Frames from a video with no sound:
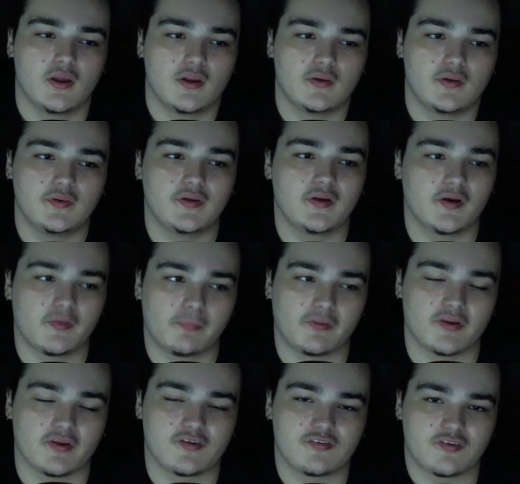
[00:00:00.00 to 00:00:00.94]
needed a
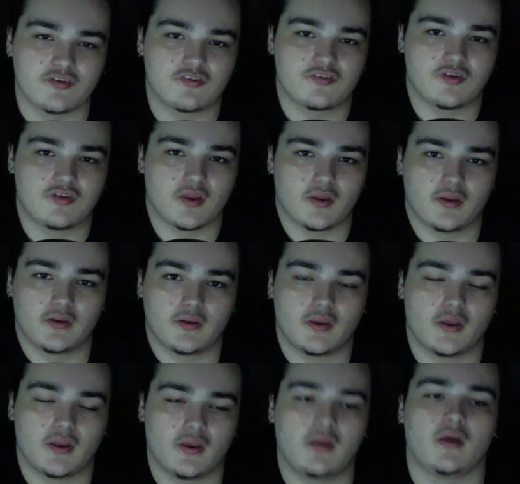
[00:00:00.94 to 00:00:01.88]
place to stay,
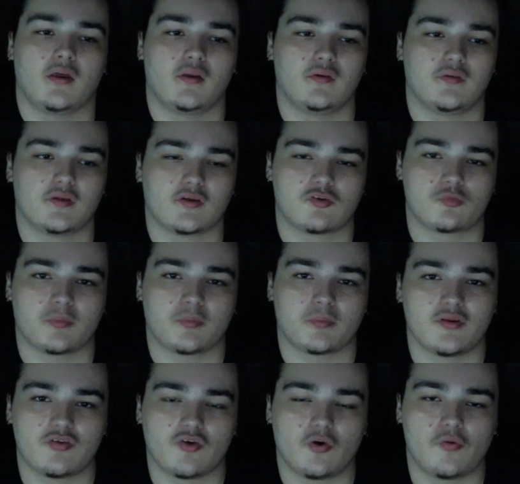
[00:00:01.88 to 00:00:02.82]
and
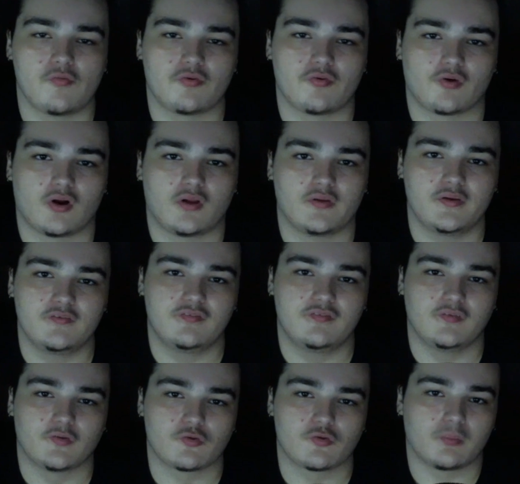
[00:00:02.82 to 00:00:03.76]
explains that overall he
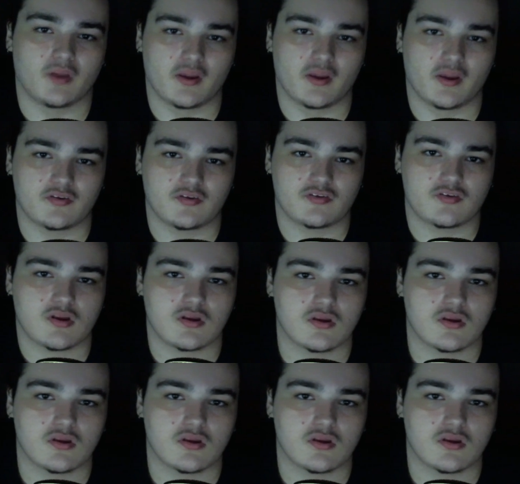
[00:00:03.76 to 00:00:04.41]
feels blessed.